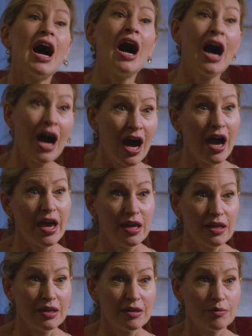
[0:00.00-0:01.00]

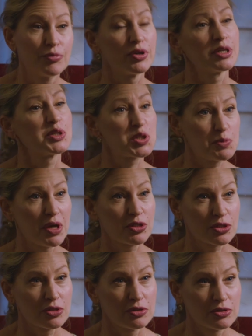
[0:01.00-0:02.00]
I bring
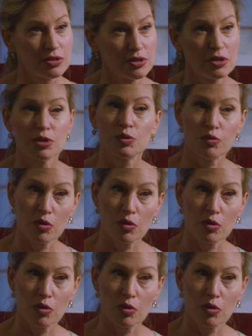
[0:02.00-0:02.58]
special to this